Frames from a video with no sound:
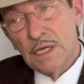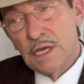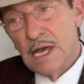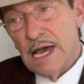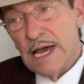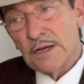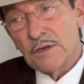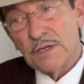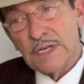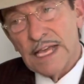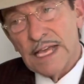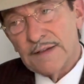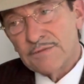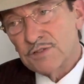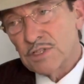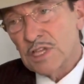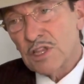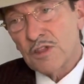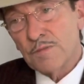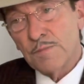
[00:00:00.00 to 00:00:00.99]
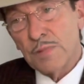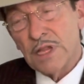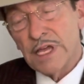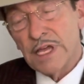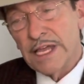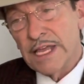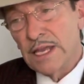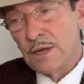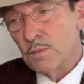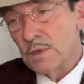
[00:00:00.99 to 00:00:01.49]
I don't have to
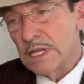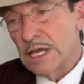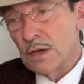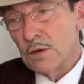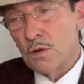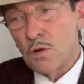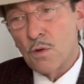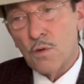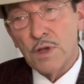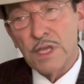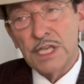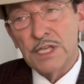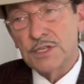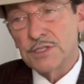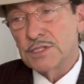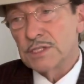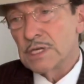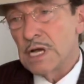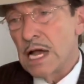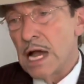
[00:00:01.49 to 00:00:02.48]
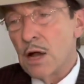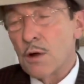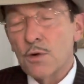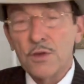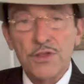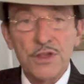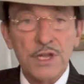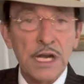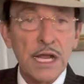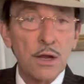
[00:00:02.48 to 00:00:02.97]
explain without going into
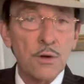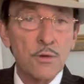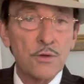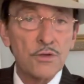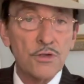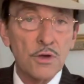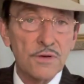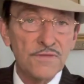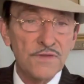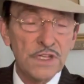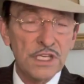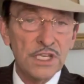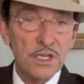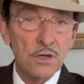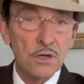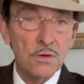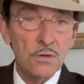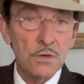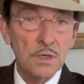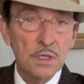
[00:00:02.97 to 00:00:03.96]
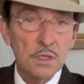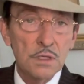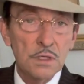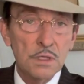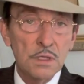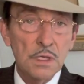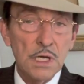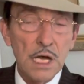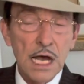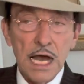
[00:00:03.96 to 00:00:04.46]
hours and hours on video
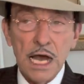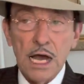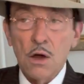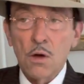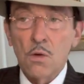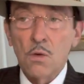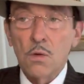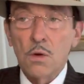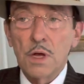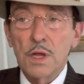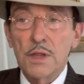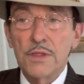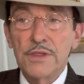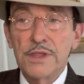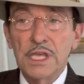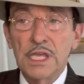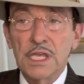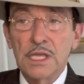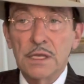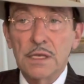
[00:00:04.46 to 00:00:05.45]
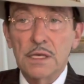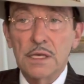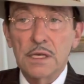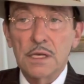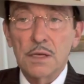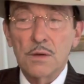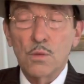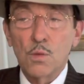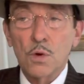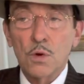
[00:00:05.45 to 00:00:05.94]
how the
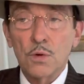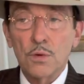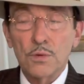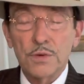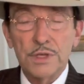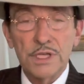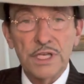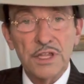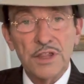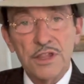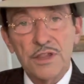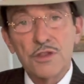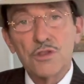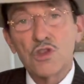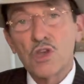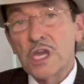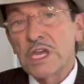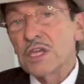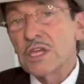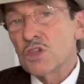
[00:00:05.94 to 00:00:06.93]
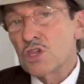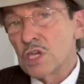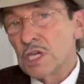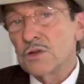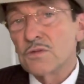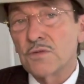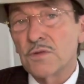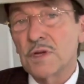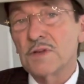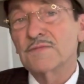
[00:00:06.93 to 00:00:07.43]
world is changing
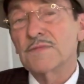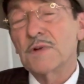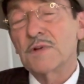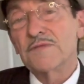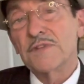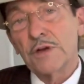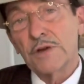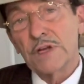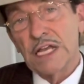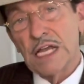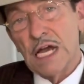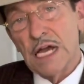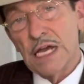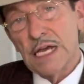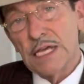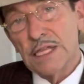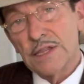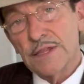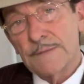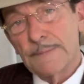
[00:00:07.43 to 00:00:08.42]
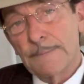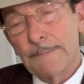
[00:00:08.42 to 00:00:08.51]
in front of our very eyes.